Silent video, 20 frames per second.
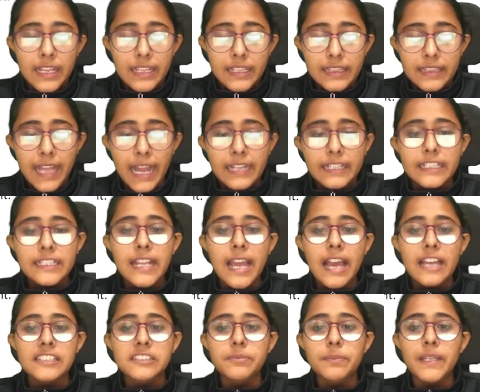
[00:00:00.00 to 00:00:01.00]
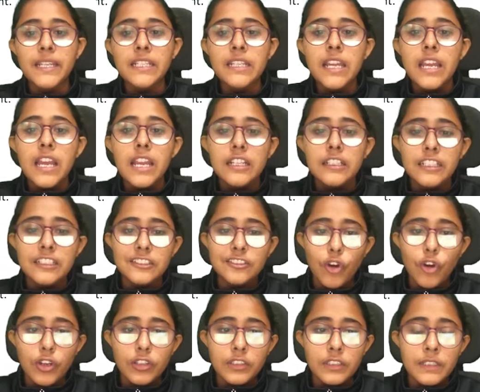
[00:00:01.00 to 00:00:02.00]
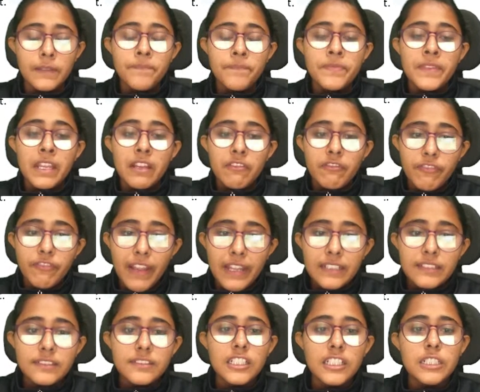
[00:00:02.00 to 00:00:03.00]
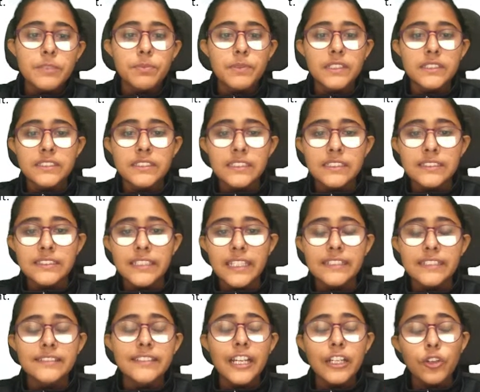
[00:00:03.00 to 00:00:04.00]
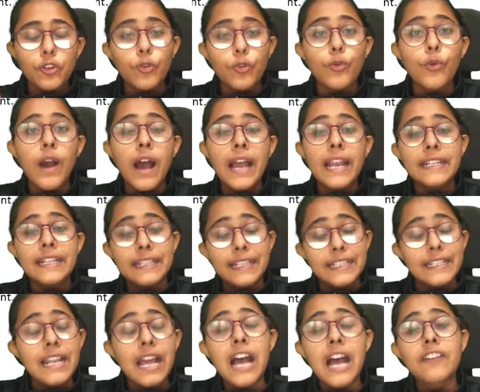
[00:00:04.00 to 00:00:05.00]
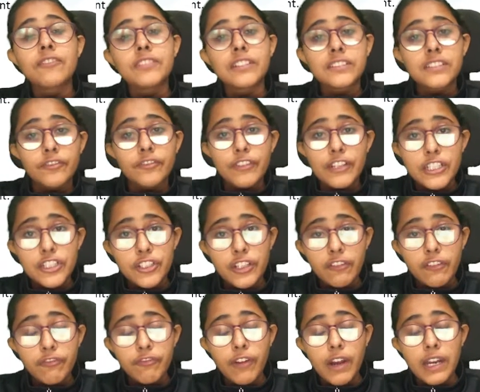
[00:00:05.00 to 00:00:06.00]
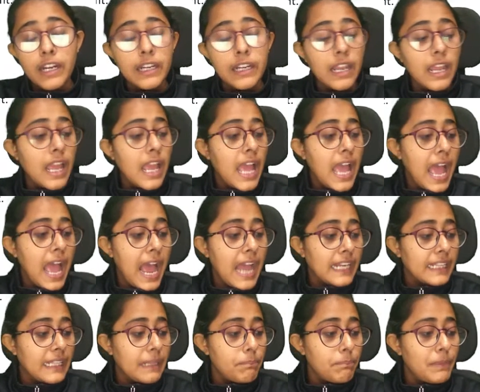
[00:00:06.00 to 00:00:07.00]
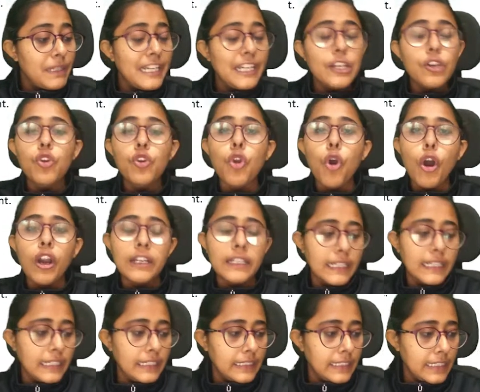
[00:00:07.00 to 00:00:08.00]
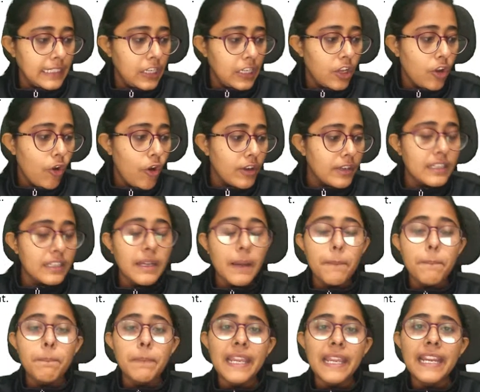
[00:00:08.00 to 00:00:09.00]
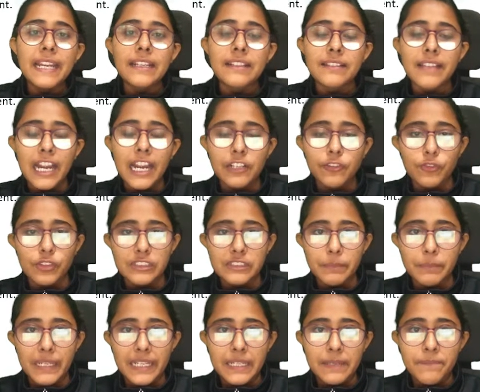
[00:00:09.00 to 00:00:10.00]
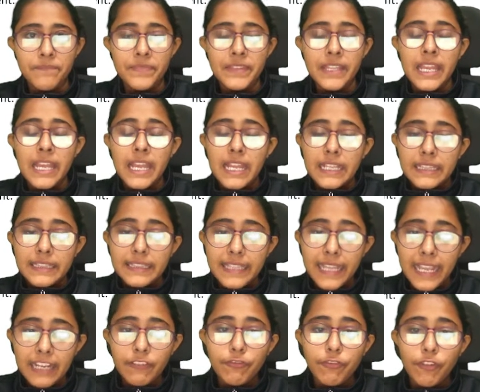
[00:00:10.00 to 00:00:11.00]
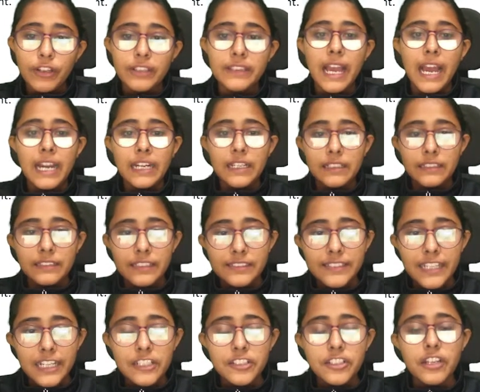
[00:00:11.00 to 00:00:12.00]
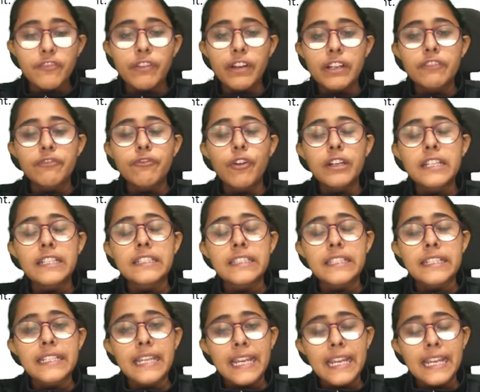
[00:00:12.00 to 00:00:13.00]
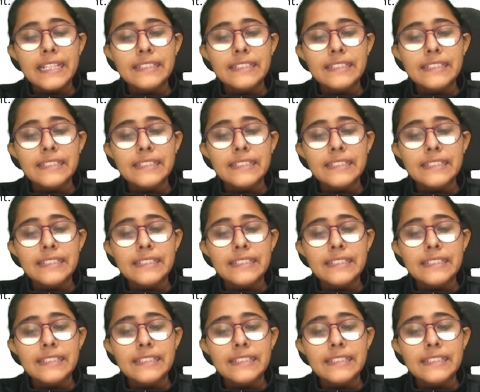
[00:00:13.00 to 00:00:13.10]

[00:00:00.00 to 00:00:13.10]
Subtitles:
that it has been dishonored. When such person says that no, I did have the sufficient fund, and they plead not guilty on a complaint that was made, then for that, the section 143A